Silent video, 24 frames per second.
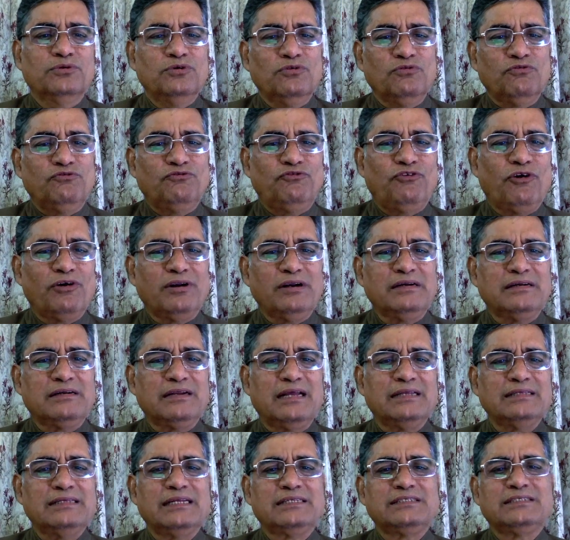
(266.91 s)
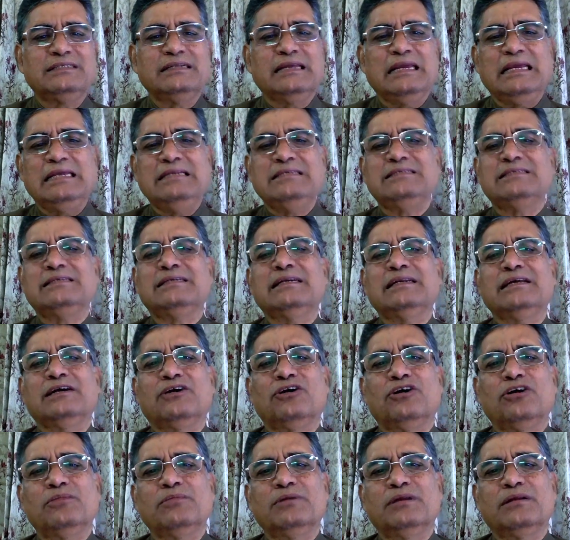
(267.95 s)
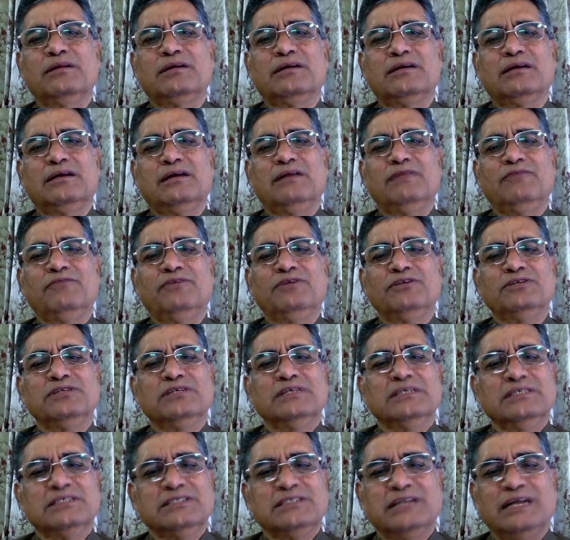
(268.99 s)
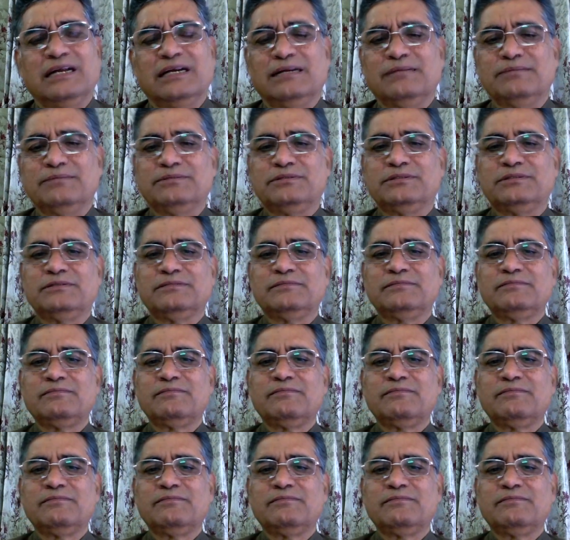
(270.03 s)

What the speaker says: foreign transaction easier and economical for startups,